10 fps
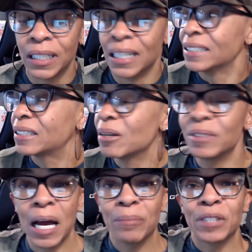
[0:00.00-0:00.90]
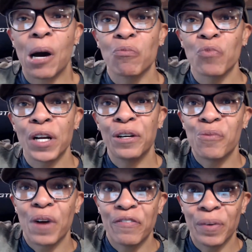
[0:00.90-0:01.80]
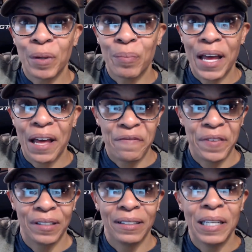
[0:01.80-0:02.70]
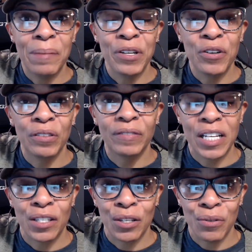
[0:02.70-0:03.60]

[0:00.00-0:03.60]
Sometimes I'm running away from the bad feeling. Let me know if that's you.